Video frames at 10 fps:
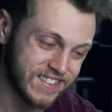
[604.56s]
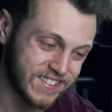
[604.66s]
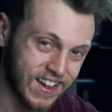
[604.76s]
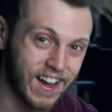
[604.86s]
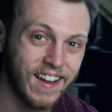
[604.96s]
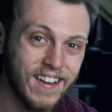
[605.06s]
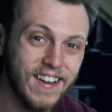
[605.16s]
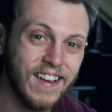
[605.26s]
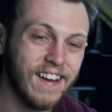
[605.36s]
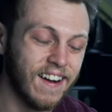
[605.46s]
sat
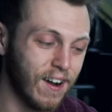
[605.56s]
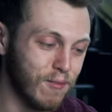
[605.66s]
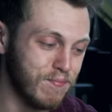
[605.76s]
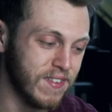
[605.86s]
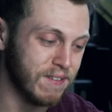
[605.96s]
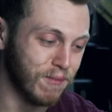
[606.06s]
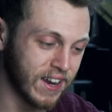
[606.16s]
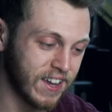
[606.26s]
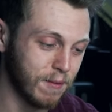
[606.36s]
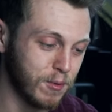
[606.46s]
um, in my
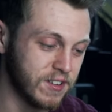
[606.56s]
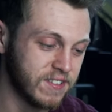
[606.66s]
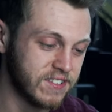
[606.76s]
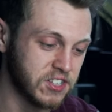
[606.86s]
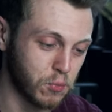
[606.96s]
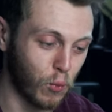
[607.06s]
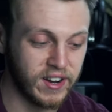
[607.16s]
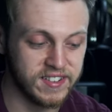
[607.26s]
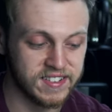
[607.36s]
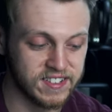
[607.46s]
cupboard just
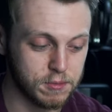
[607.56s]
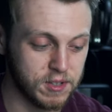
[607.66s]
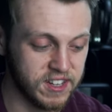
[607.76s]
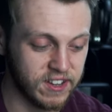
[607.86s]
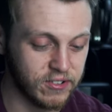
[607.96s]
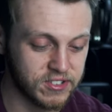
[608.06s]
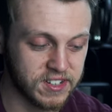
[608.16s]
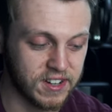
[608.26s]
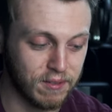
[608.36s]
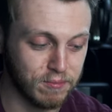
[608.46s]
waiting to be used.
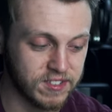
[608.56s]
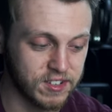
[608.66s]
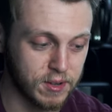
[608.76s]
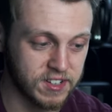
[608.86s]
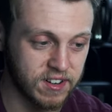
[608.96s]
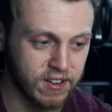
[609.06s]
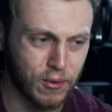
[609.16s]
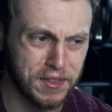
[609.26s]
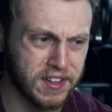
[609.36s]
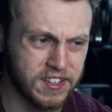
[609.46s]
Um, so basically
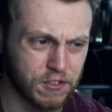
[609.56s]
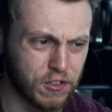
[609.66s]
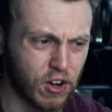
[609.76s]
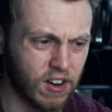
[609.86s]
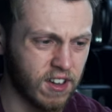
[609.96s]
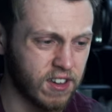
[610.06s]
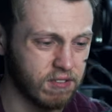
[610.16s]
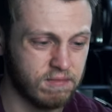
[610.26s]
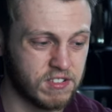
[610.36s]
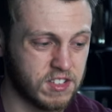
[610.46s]
when these have got like
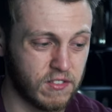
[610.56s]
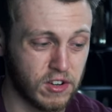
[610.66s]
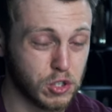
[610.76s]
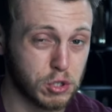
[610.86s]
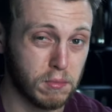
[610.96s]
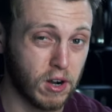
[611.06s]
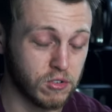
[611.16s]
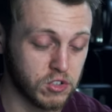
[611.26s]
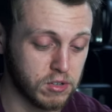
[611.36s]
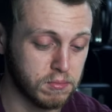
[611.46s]
700
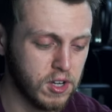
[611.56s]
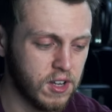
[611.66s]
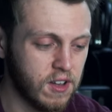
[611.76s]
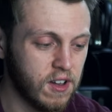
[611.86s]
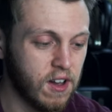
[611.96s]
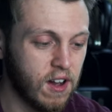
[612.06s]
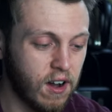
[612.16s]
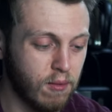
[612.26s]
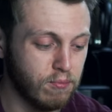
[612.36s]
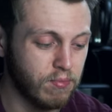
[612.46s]
miles on them,
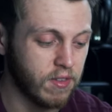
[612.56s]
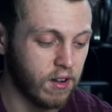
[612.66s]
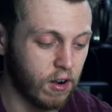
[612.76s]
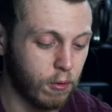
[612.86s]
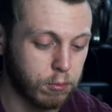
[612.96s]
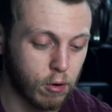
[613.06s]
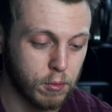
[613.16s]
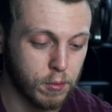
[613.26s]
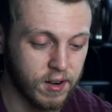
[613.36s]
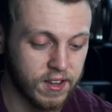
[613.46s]
um, I'll
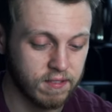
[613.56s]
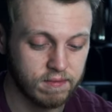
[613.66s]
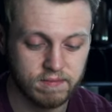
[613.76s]
probably